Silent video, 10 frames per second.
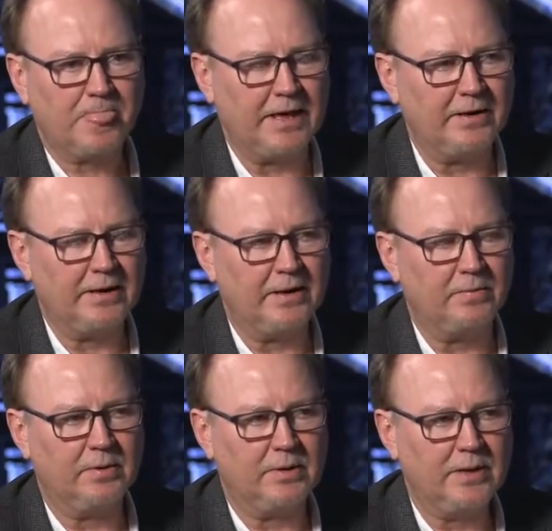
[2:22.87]

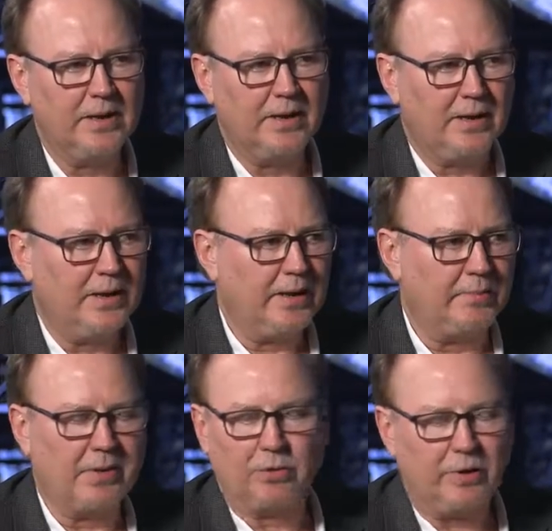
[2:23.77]
And
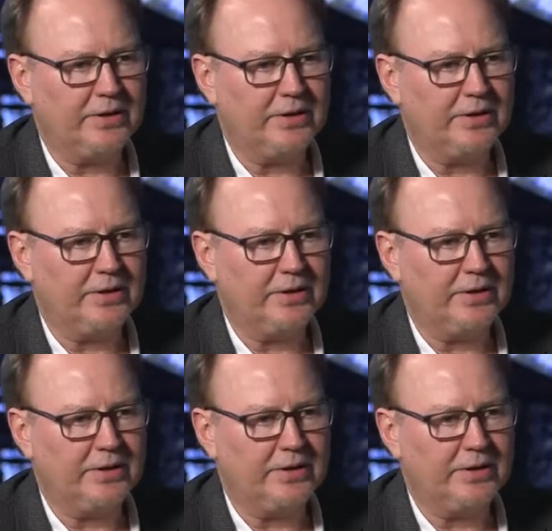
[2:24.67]
by the way,